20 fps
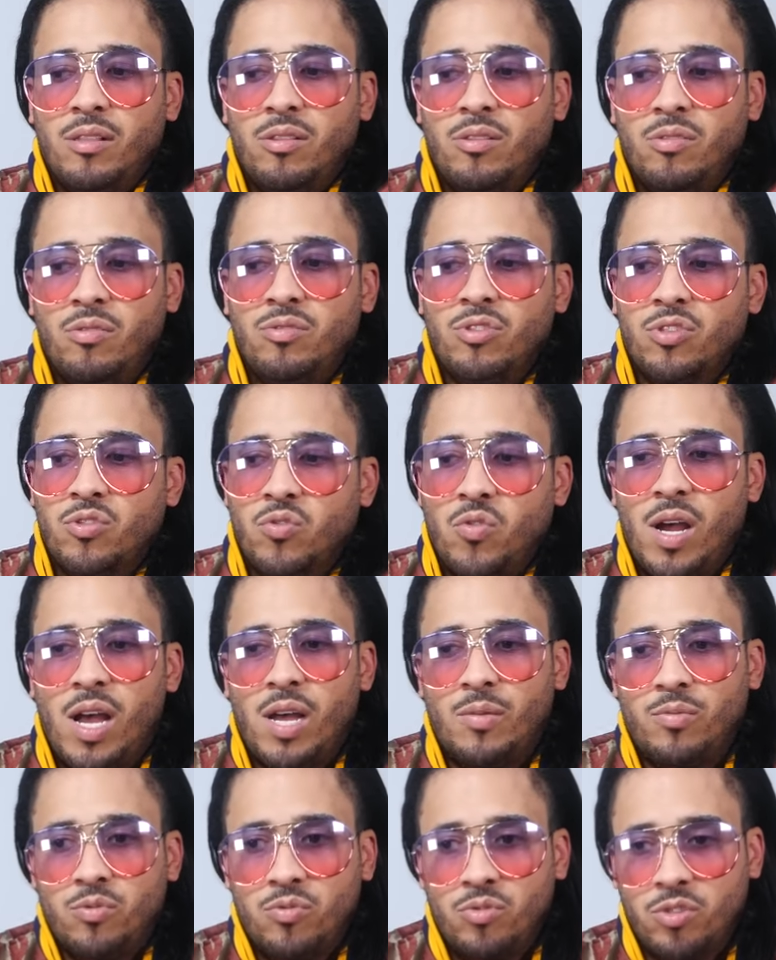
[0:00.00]
little
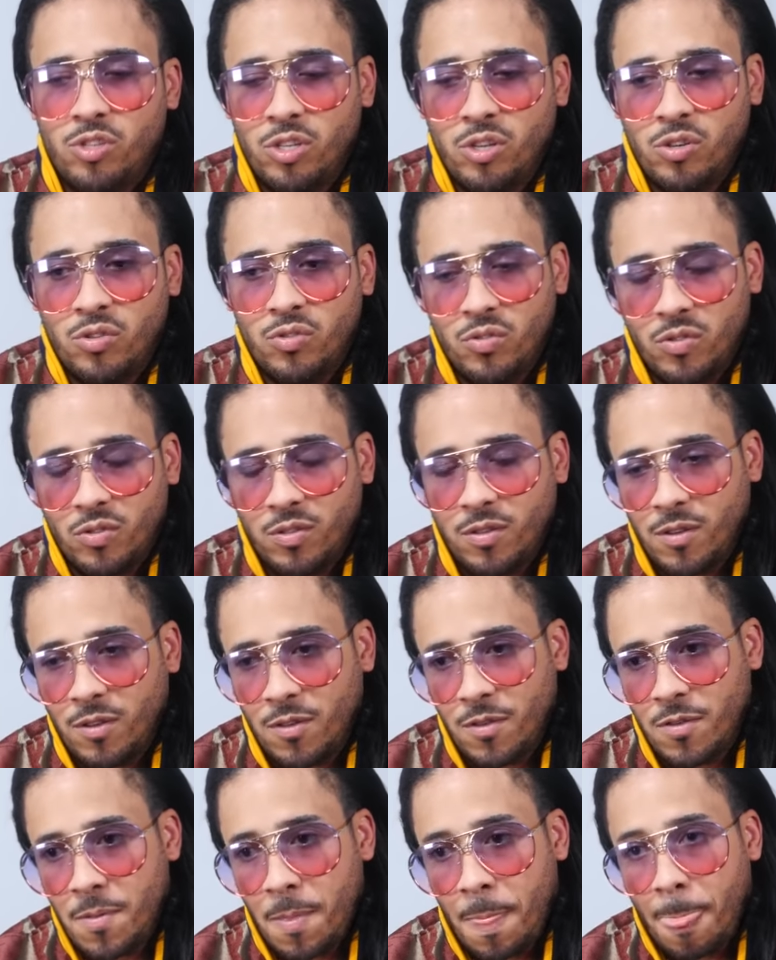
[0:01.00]
squabbles. So
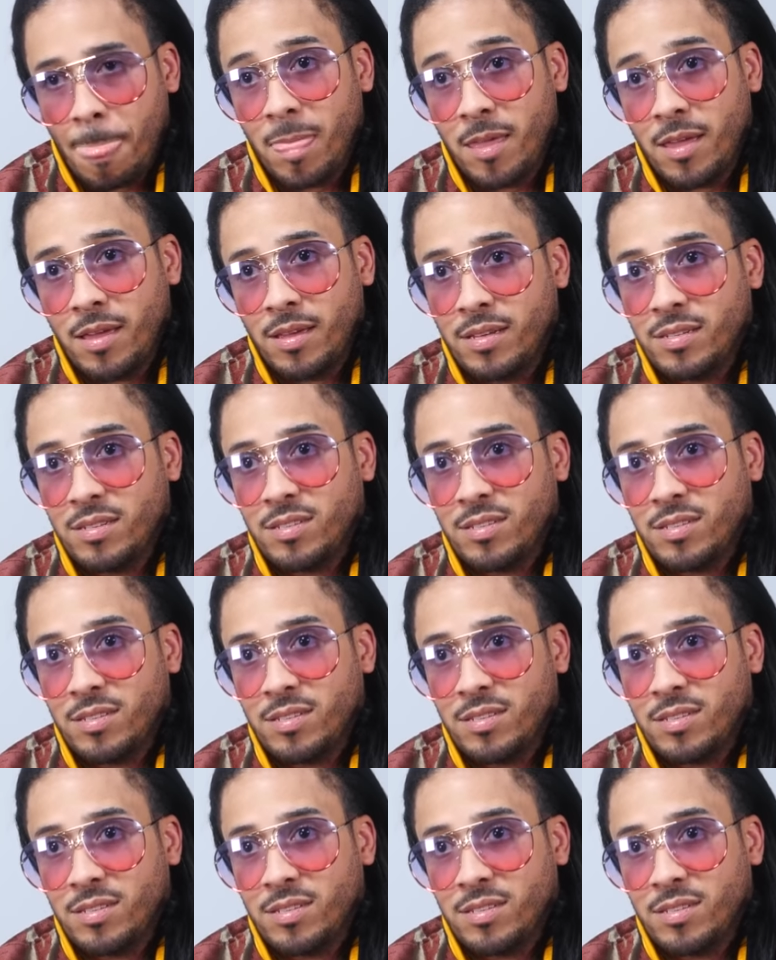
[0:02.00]
yeah, yeah.